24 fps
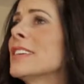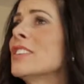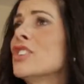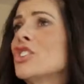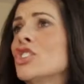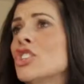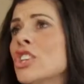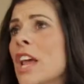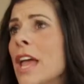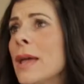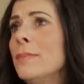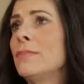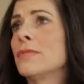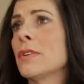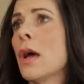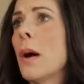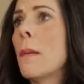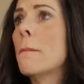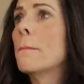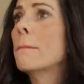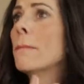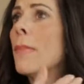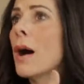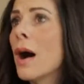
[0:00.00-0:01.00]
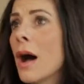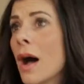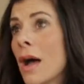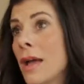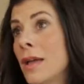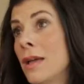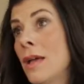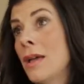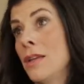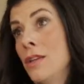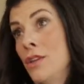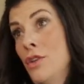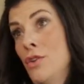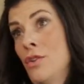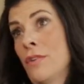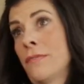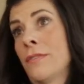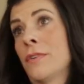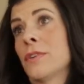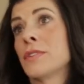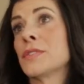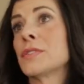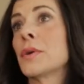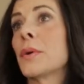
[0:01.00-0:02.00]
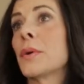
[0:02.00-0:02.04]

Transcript: it shaped my universe,